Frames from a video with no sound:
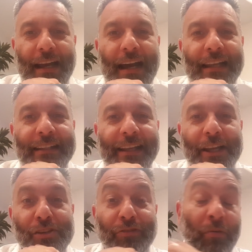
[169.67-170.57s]
And in the
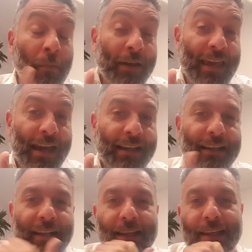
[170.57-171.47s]
case of Aubameyang,
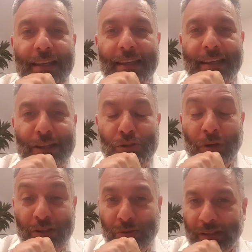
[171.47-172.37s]
he
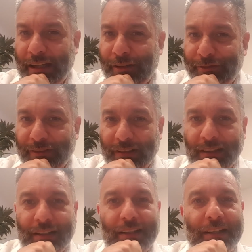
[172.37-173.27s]
tried to leave
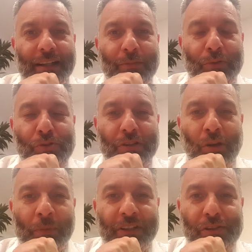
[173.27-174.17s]
Borussia
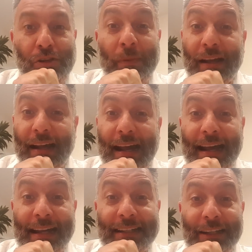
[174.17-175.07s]
Dortmund in the summer,
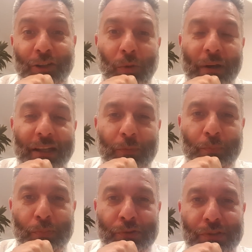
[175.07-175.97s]
and nobody
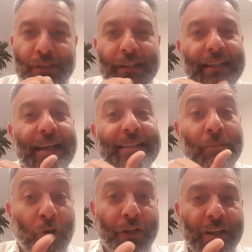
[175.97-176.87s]
put either the
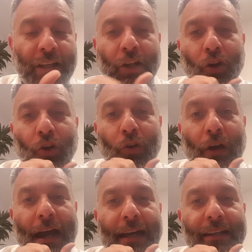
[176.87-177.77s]
money or
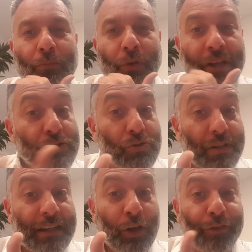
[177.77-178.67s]
were
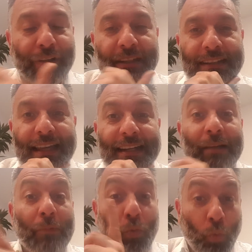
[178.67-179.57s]
interested enough in getting
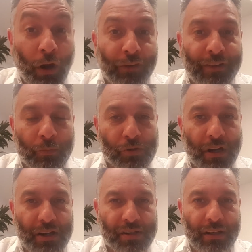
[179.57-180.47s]
him. One of them was
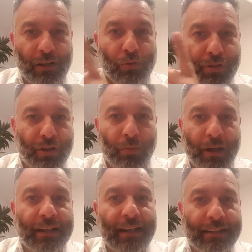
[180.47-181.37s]
Arsenal, who thought
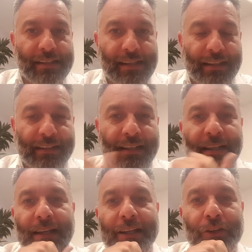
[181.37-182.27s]
about it and decided
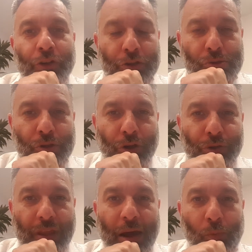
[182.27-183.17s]
not to go
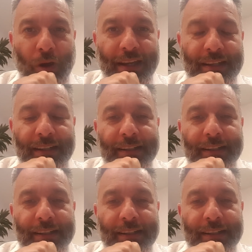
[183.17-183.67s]
that way